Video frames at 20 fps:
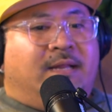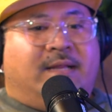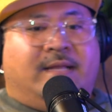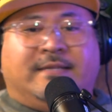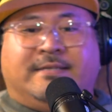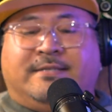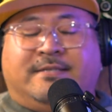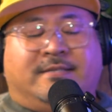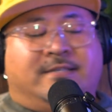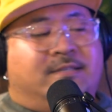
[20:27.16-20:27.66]

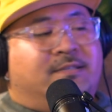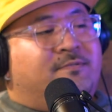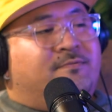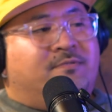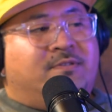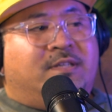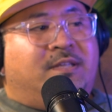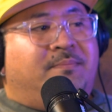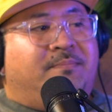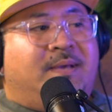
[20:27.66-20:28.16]
it's
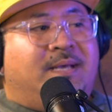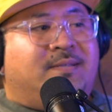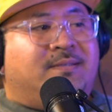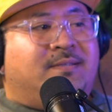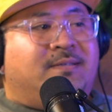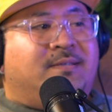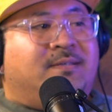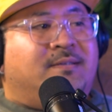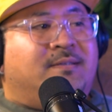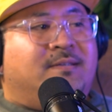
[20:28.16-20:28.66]
just really
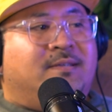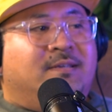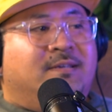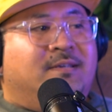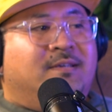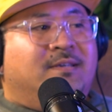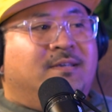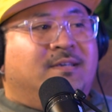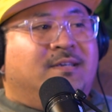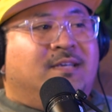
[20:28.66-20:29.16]

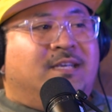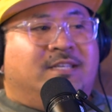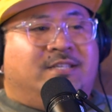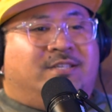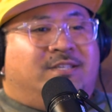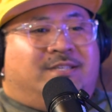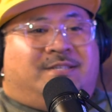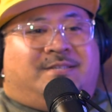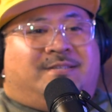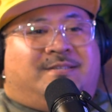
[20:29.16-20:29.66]
messy.
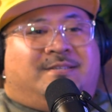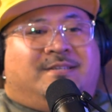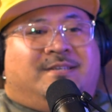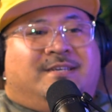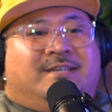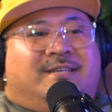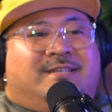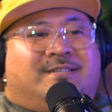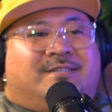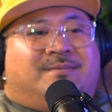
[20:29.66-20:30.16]
It's
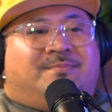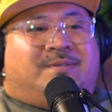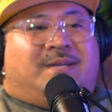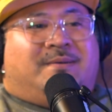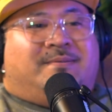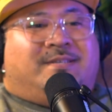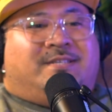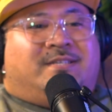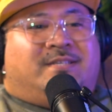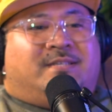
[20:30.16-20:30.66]
just
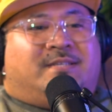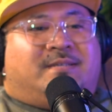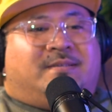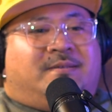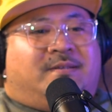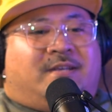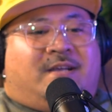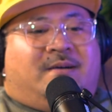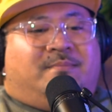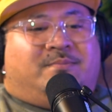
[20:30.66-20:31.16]
sometimes
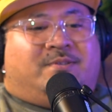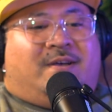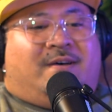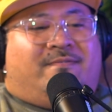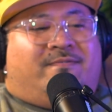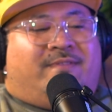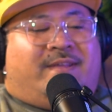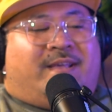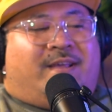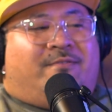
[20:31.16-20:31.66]
it
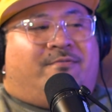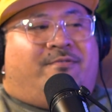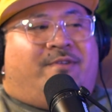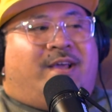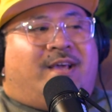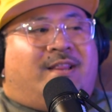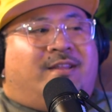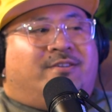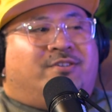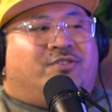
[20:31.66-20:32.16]
comes off like
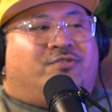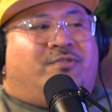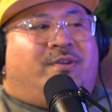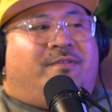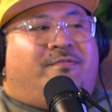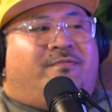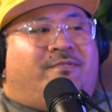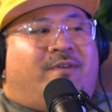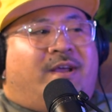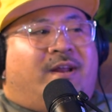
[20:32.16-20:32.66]
a regular
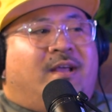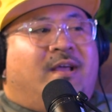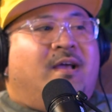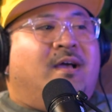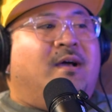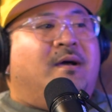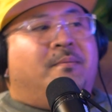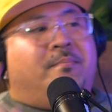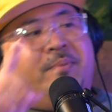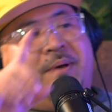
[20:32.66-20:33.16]
street
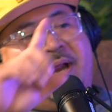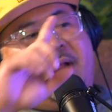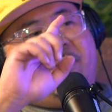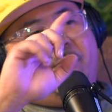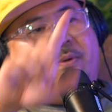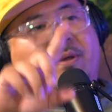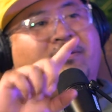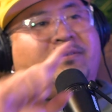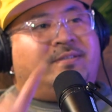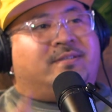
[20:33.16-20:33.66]
fight.
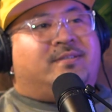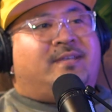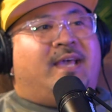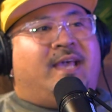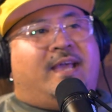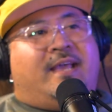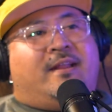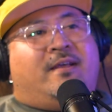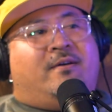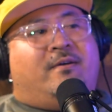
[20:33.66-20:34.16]
But I will
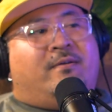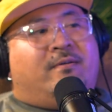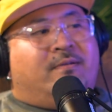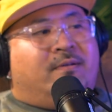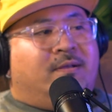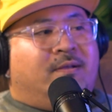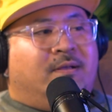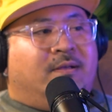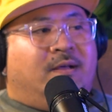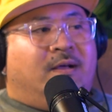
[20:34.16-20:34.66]
say
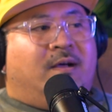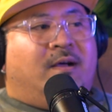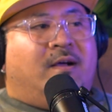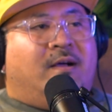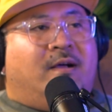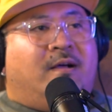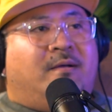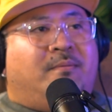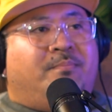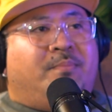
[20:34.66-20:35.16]
though,
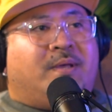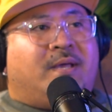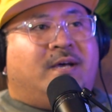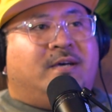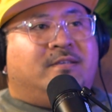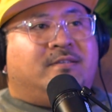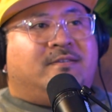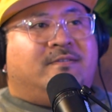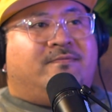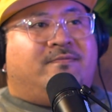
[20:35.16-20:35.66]

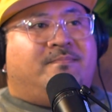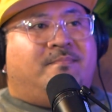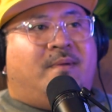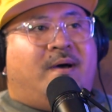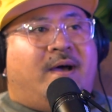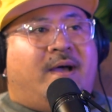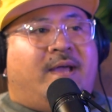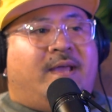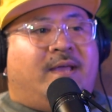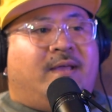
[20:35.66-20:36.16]
because
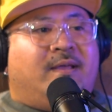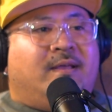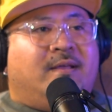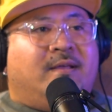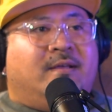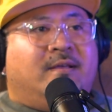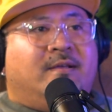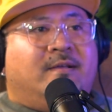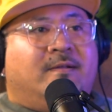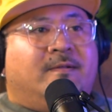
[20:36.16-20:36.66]
of
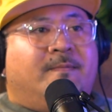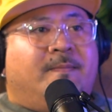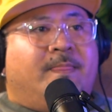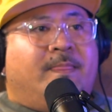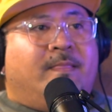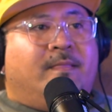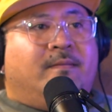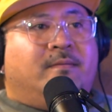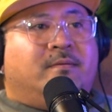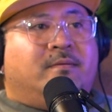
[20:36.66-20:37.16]
my
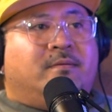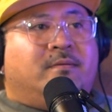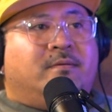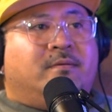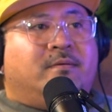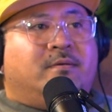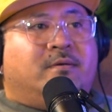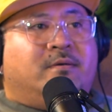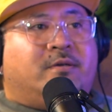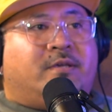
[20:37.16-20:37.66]

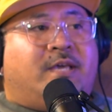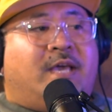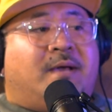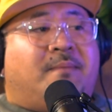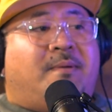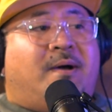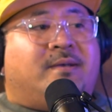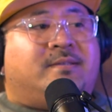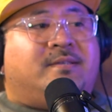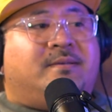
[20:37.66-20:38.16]

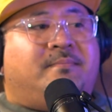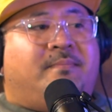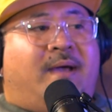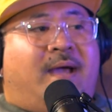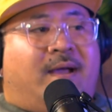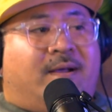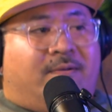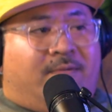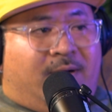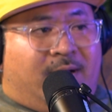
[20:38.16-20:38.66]

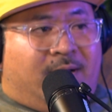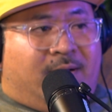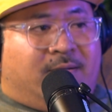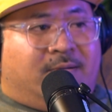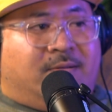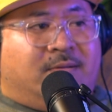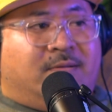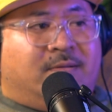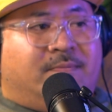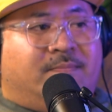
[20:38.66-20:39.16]
kickboxing
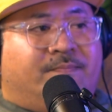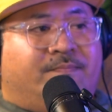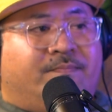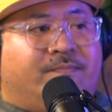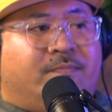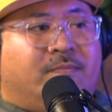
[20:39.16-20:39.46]
background,